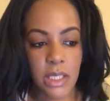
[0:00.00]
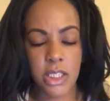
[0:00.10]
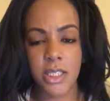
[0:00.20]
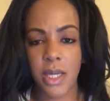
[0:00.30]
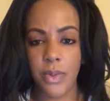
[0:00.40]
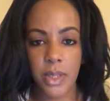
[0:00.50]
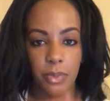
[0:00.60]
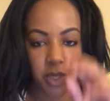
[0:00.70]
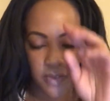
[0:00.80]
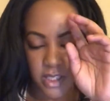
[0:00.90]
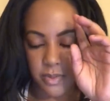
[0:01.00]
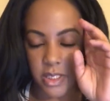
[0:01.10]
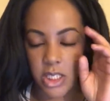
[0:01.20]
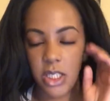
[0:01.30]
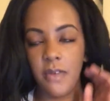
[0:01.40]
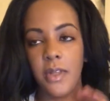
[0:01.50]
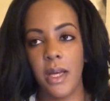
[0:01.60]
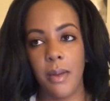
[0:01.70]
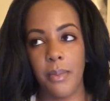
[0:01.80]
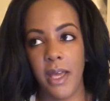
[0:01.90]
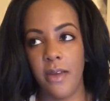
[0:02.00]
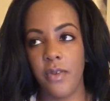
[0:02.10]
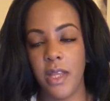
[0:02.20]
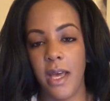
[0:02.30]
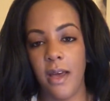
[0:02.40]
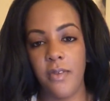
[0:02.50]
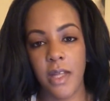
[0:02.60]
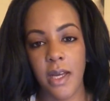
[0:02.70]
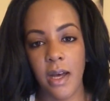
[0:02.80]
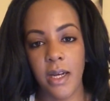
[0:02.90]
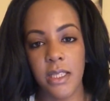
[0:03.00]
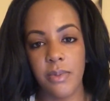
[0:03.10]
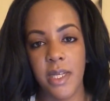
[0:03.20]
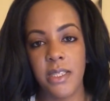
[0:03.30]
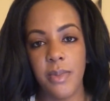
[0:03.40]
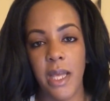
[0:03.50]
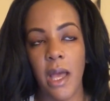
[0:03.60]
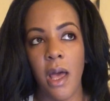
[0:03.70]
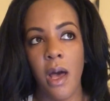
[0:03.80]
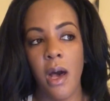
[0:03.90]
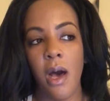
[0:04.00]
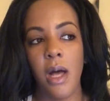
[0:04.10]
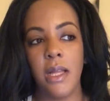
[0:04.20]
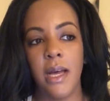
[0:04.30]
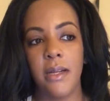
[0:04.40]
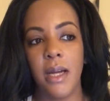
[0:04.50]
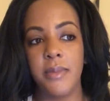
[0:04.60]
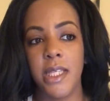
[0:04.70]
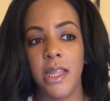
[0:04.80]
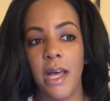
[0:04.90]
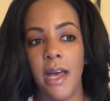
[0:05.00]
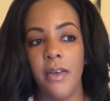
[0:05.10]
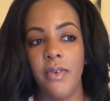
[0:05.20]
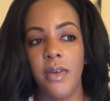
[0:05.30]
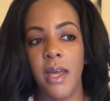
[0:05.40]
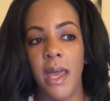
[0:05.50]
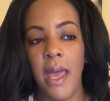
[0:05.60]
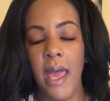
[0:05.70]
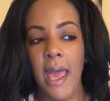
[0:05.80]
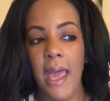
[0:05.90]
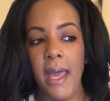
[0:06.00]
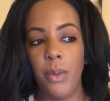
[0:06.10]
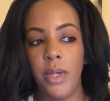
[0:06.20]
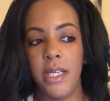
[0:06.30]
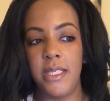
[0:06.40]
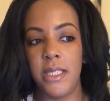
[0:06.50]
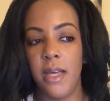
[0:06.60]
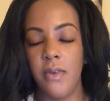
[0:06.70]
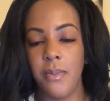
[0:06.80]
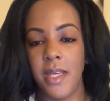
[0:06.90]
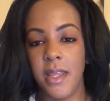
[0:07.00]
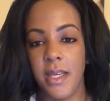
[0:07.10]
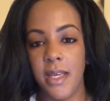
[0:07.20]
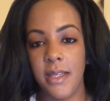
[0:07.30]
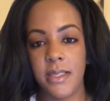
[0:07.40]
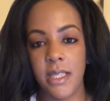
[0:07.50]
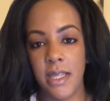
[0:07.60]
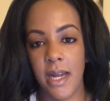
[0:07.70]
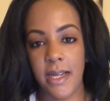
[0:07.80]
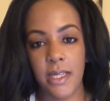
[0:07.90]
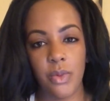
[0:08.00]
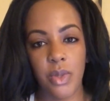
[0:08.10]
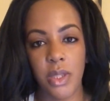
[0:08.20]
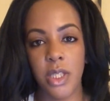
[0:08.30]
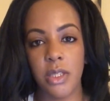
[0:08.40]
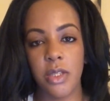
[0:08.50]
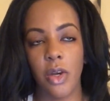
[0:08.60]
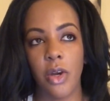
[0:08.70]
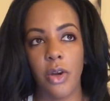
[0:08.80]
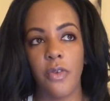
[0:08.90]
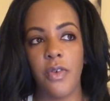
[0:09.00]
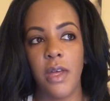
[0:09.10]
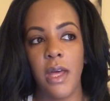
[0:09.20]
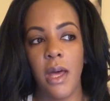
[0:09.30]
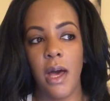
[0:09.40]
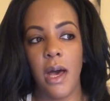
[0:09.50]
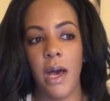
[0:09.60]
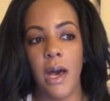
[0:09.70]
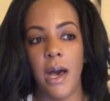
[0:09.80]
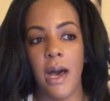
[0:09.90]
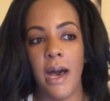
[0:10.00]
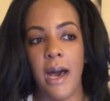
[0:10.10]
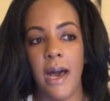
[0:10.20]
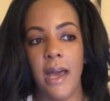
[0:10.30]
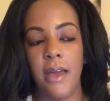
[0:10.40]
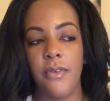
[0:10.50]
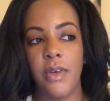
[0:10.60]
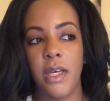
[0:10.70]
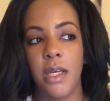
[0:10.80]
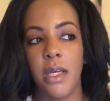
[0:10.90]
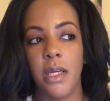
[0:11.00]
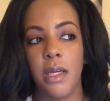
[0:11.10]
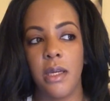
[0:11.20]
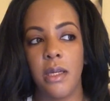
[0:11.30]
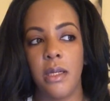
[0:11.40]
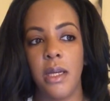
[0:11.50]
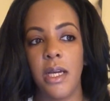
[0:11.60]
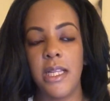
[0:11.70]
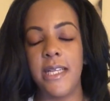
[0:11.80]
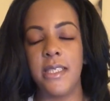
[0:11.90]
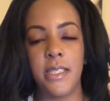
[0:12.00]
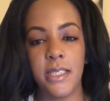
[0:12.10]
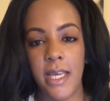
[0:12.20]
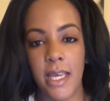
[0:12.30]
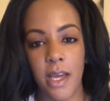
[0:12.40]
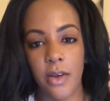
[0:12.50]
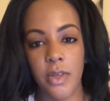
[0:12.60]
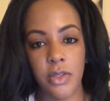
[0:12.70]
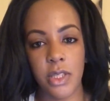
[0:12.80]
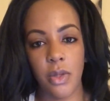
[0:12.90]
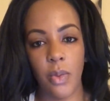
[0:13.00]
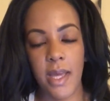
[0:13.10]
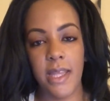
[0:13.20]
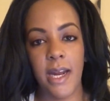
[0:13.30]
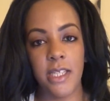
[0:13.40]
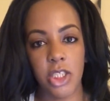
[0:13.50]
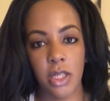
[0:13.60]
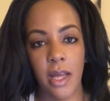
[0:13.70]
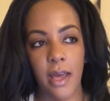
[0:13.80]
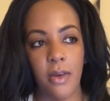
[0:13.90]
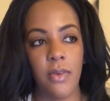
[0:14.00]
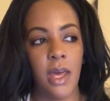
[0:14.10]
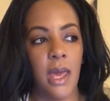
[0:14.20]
Just like with the previous position, I feel like I'm paying for that. I feel like God has blessed me a lot of times in life. And when He's given me things that I didn't really deserve, I've neglected to take care of those in the way that I should have.